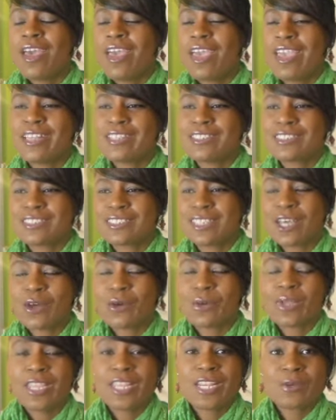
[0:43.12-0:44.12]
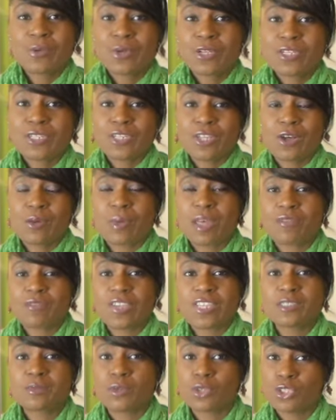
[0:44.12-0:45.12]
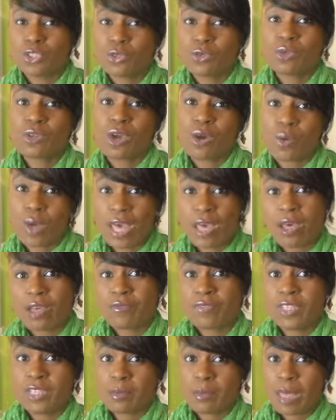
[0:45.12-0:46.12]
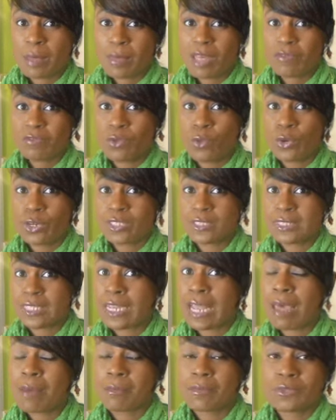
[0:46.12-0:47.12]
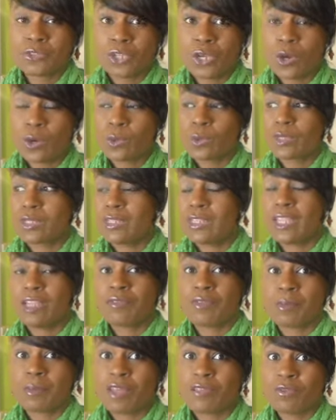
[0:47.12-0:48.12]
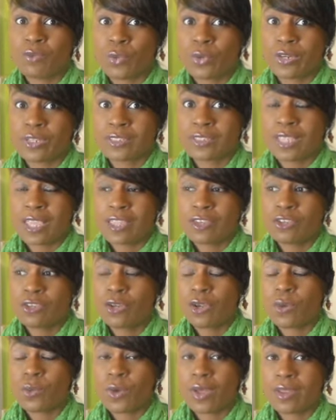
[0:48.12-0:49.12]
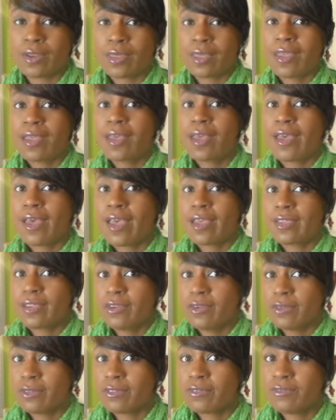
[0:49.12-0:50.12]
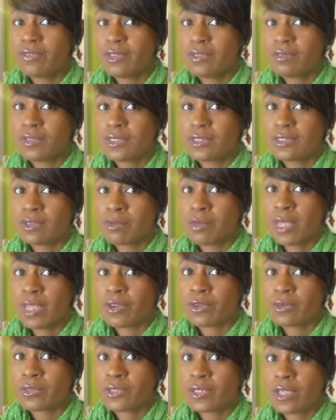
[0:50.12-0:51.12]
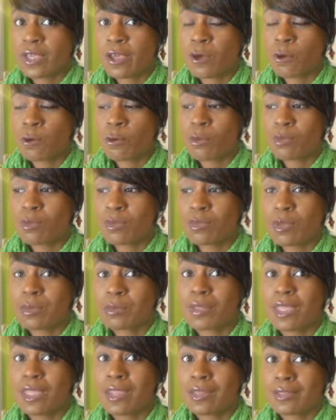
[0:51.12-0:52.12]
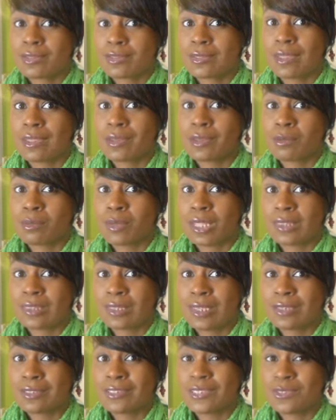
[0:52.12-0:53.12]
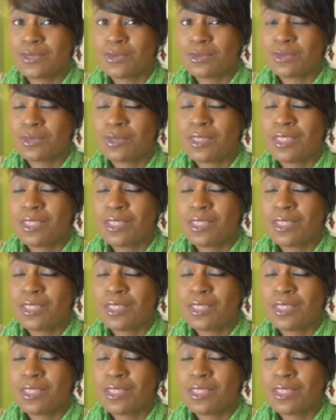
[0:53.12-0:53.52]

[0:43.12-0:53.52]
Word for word: And so anyone on my Facebook, you know how I feel about my 40s, that I'm totally loving my 40s. And you know what? I hear the 50s are better. So I'm kind of excited about that too.